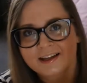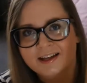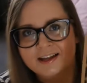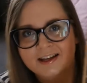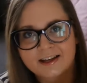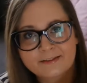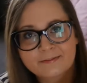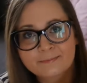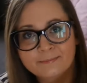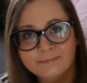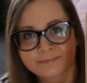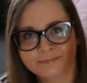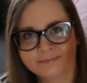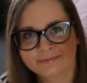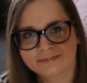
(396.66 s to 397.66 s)
and
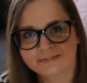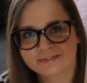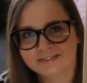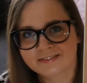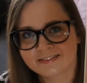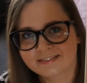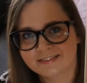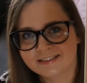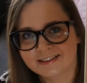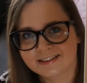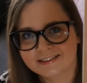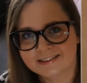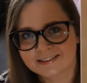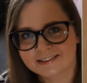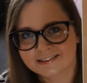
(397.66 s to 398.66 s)

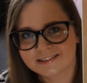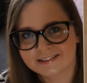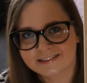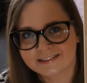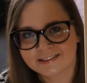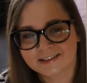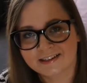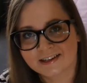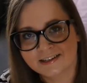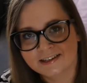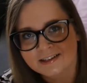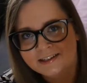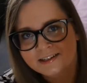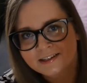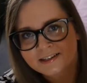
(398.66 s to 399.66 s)
this is the
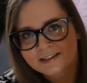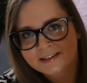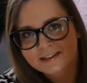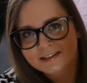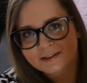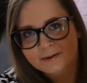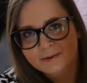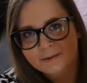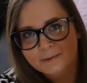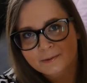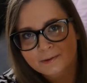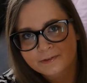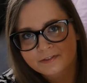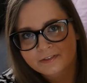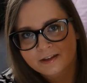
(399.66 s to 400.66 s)

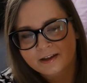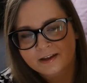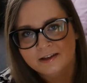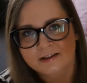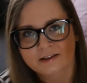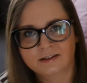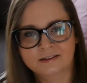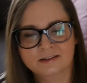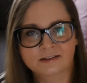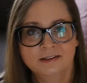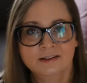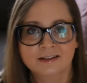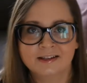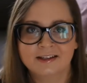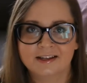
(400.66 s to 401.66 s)
author
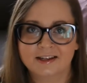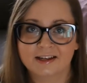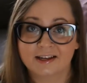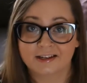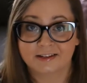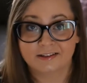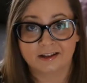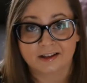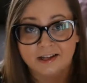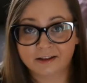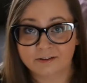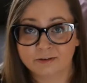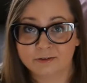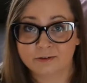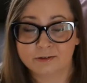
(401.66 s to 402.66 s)
and I
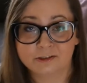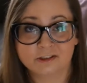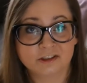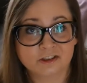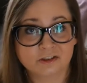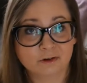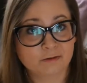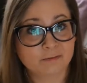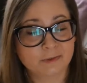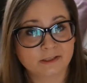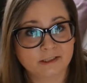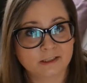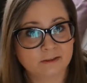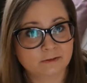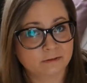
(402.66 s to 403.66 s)
have heard so
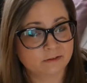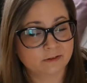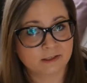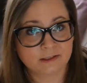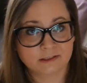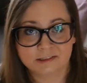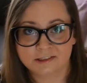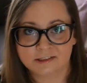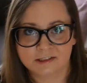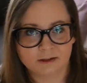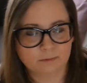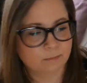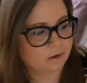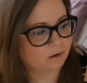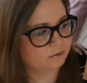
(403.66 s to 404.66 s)
many good things
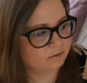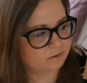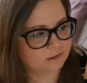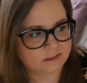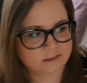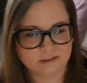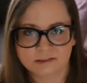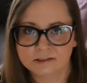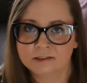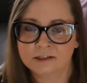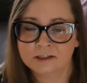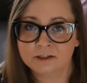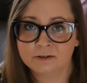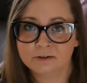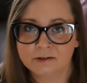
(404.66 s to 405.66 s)
about this
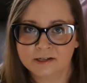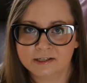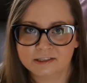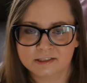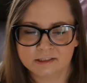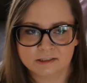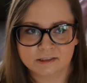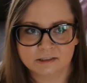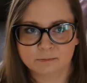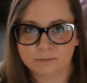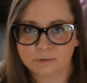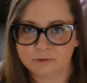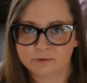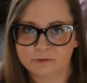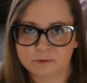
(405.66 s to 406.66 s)
collection
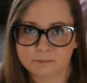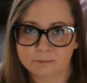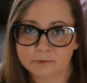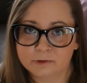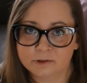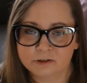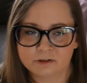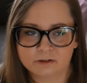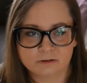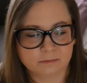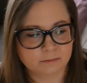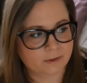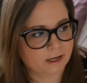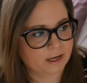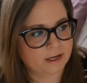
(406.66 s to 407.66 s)
both on booktube
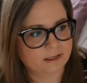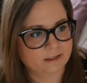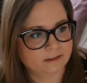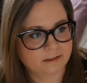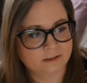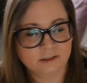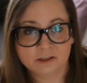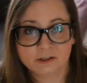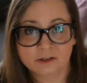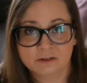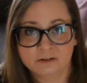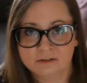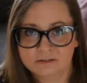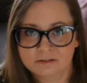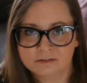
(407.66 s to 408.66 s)
and
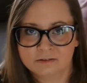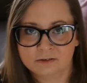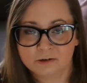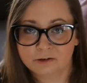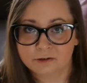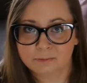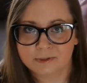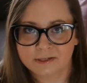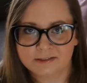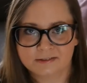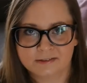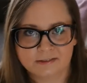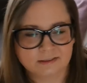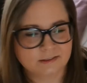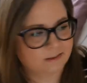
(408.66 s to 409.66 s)
other
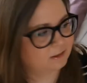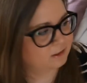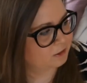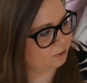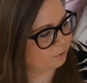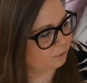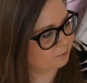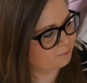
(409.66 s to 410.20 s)
places so